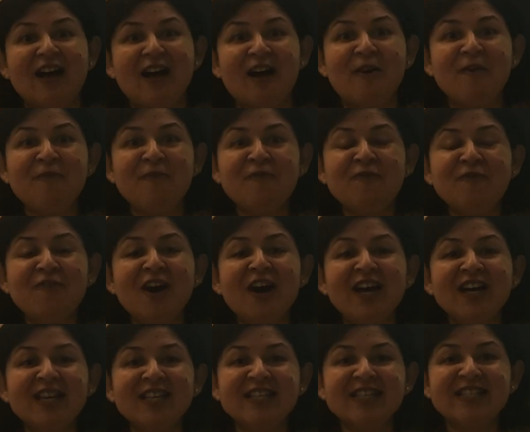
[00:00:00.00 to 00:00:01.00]
A
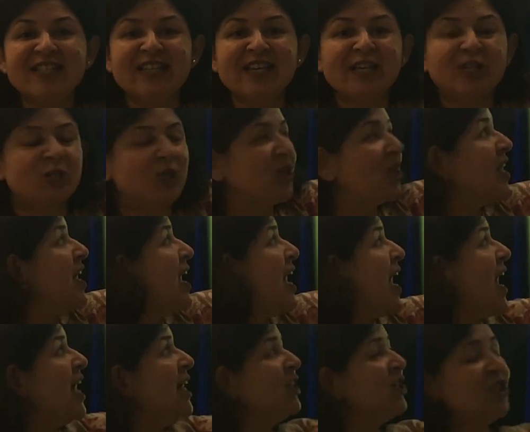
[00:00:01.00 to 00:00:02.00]
fire station,
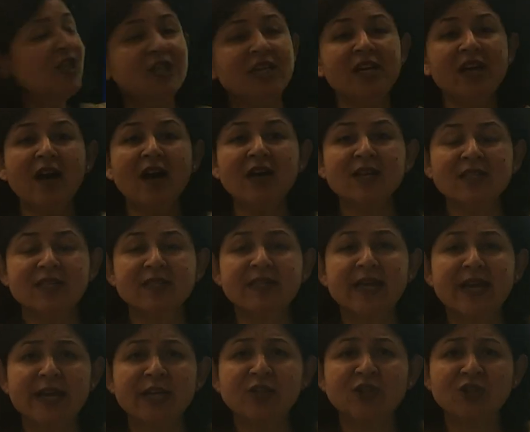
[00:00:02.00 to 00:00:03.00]
and she asked
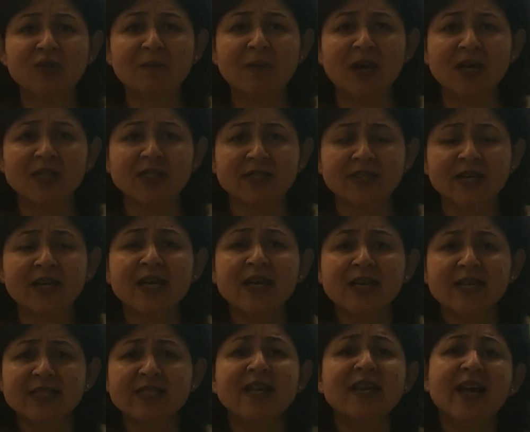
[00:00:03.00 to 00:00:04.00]
the engine master,
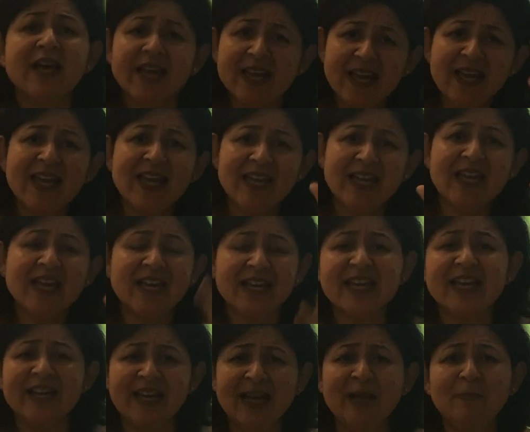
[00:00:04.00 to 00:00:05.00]
saying, hey,
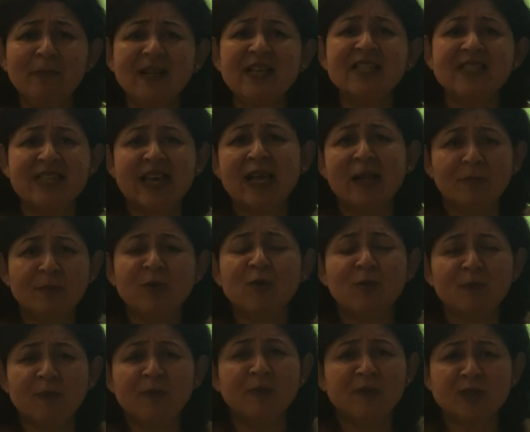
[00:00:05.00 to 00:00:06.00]
can I please help you
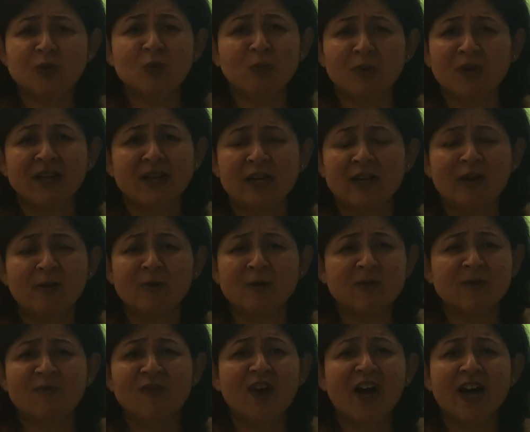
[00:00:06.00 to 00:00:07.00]

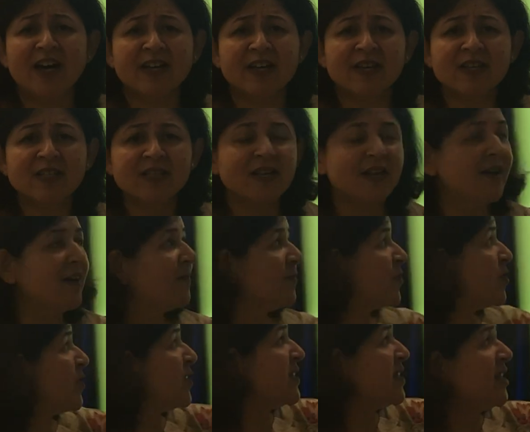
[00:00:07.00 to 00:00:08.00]
close fires?
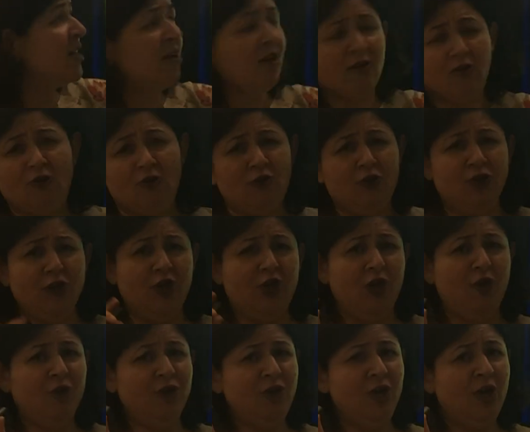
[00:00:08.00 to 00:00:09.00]
So he said, oh
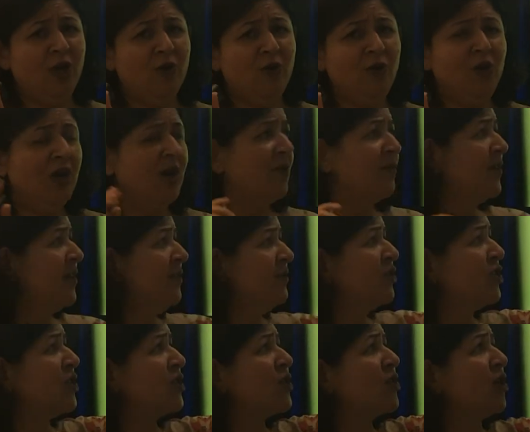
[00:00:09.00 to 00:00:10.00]
no, we've
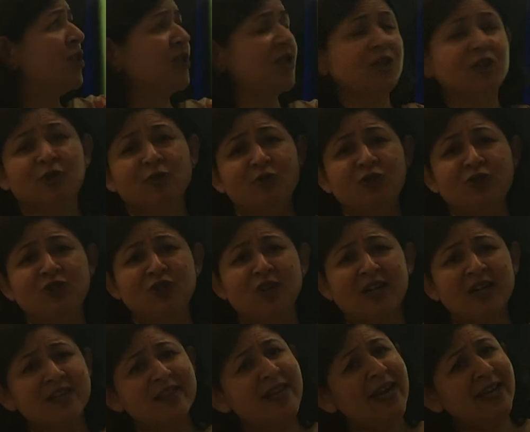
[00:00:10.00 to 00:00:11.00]
just got a new
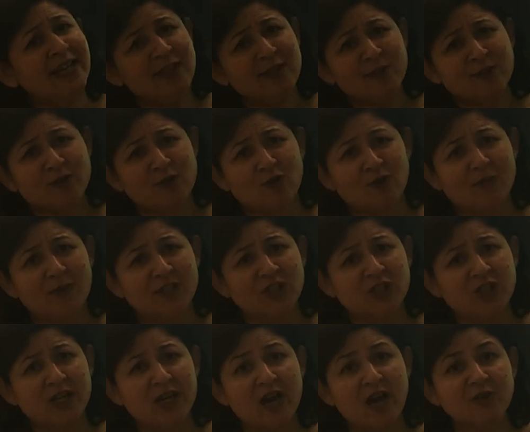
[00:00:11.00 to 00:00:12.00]
truck, thank you so much,
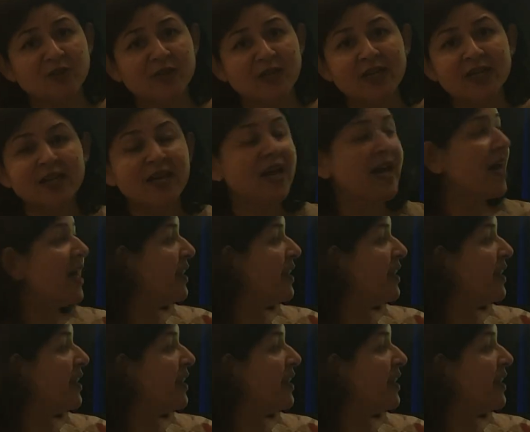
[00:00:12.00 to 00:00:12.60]
Cloudette.